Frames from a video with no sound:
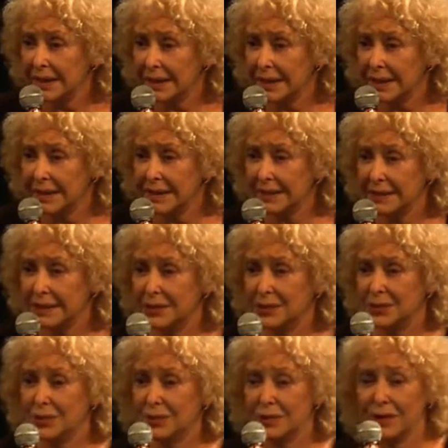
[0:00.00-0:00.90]
Uh,
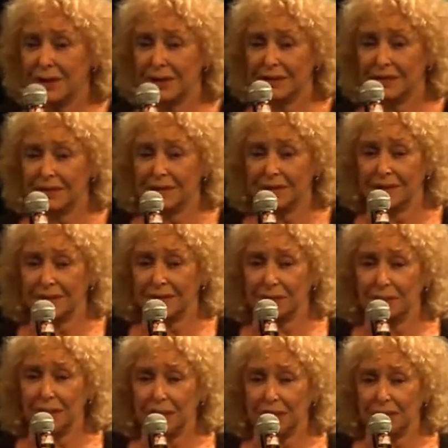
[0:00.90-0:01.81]
endurance is
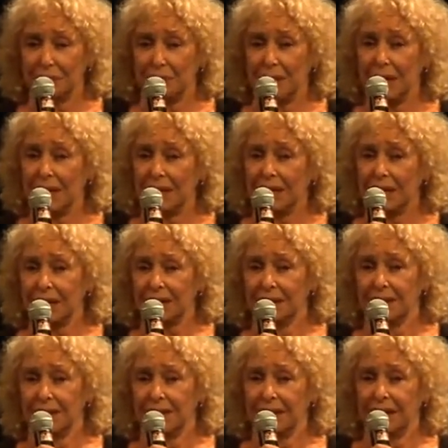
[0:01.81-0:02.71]
as much pain
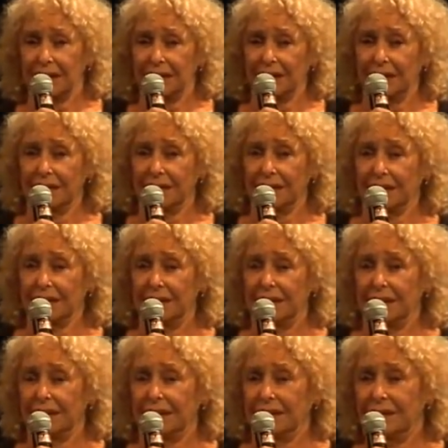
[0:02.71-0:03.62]
as I
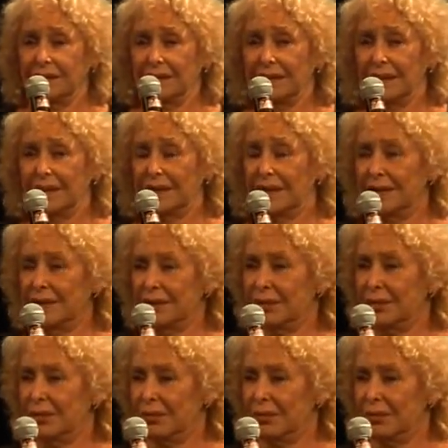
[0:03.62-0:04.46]
uh,